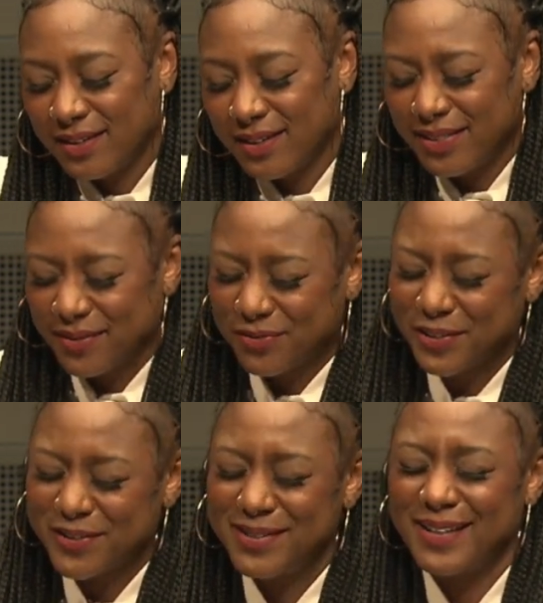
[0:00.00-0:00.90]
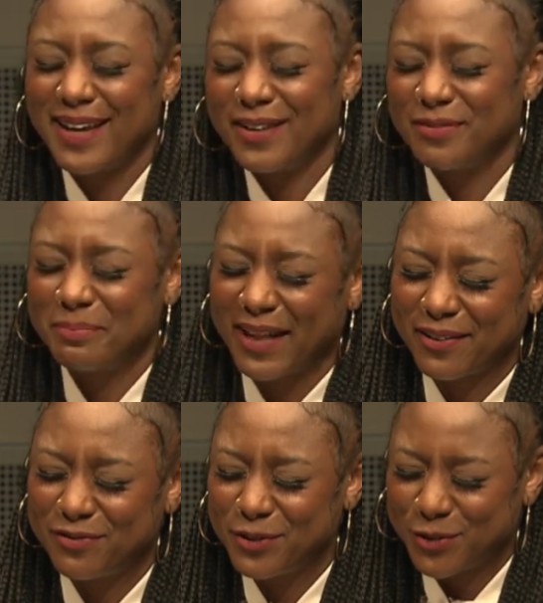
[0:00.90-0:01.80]
on the first day of
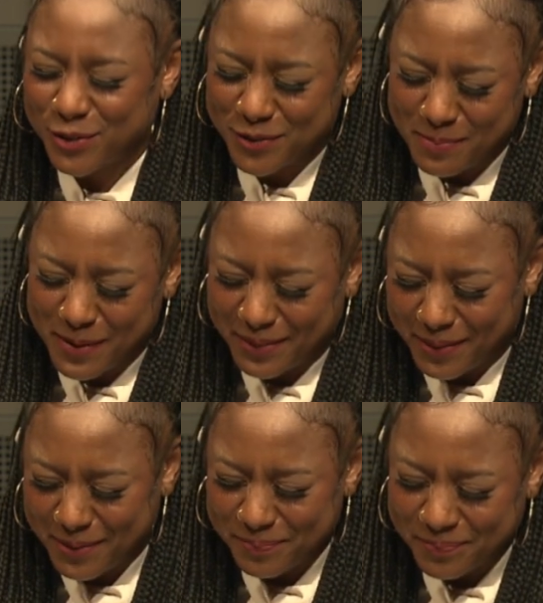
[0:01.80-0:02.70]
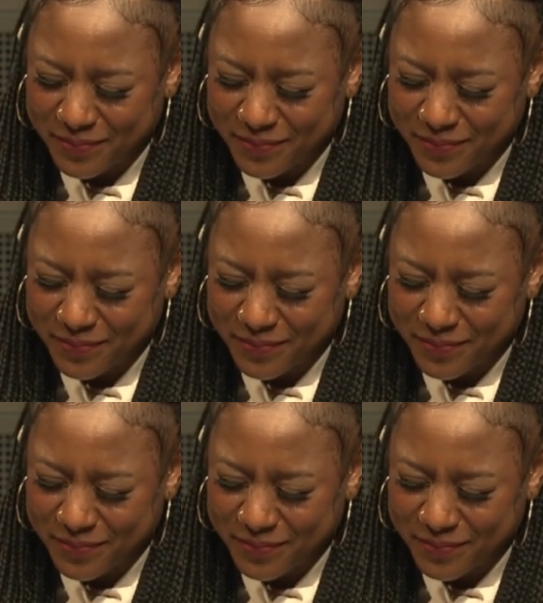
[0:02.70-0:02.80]
Black Futures Month